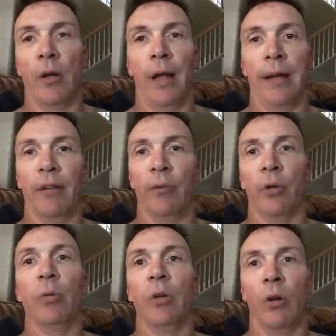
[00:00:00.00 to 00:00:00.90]
Like if we're
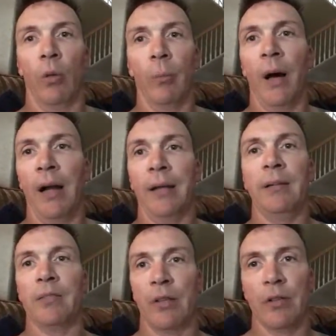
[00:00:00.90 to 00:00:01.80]
doing lower body,
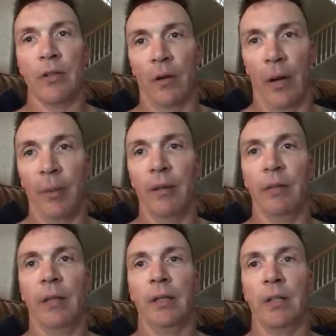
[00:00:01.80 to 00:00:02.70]
since I'm
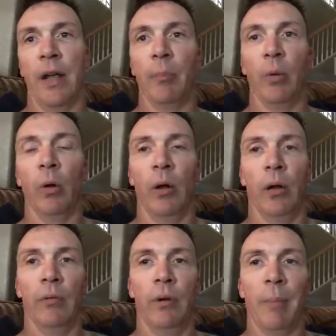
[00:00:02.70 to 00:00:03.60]
giving the example
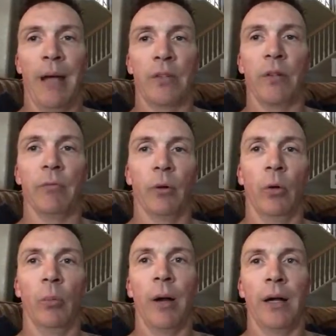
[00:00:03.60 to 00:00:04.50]
of a max effort
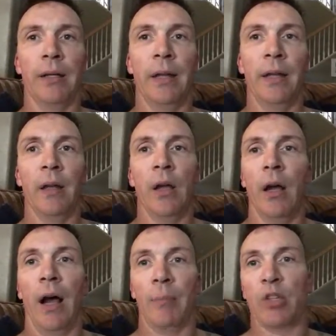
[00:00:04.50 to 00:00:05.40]
lower body day,
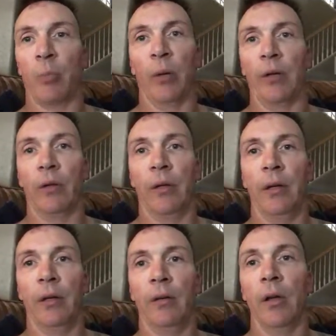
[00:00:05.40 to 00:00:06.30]
I'm sprinkling
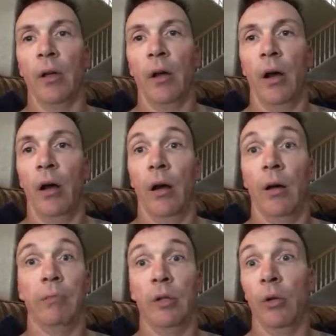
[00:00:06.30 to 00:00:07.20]
in
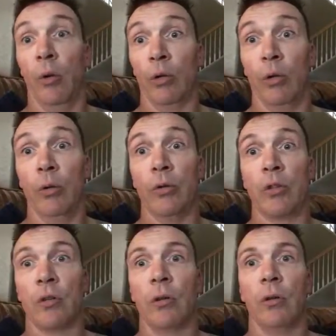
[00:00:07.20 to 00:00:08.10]

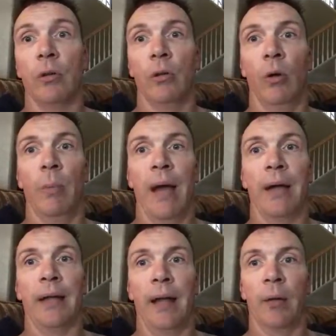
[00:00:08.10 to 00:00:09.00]
glutes, low
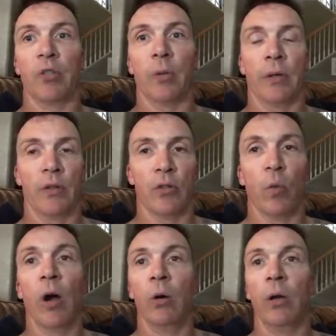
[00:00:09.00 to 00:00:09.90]
back, hamstrings as
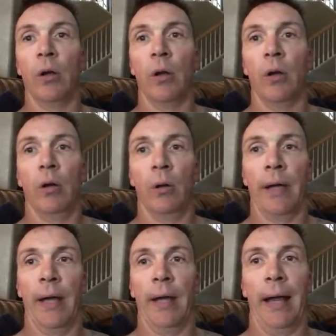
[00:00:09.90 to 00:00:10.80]
well.
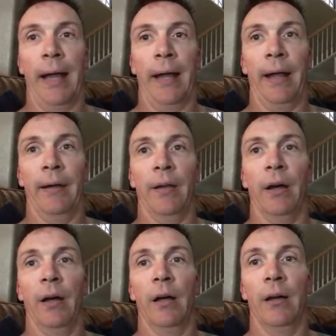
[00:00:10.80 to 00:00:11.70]
Okay,
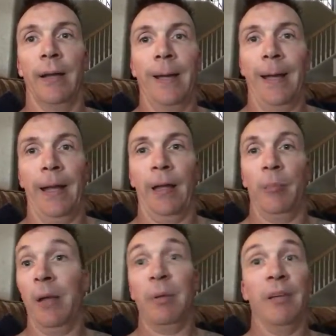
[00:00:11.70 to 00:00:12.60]

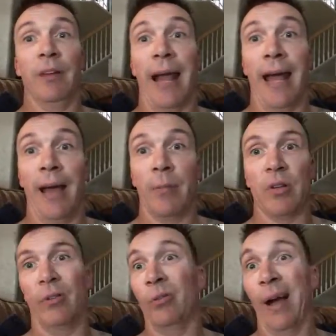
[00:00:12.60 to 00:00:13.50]
and maybe even abs.
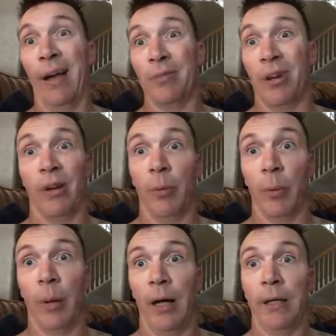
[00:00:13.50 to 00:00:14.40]
I'll do abs on an
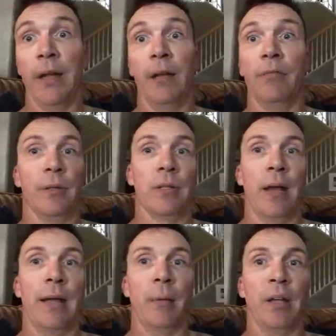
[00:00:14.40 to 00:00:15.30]
upper body day if it's
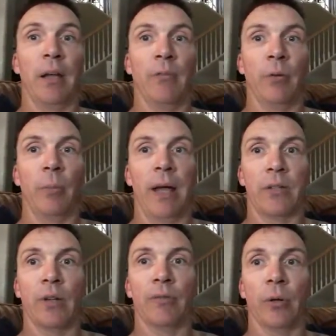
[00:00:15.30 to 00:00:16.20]
dynamic effort or
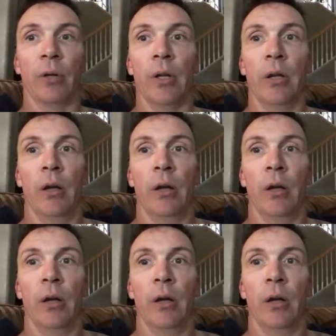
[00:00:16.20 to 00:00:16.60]
max effort.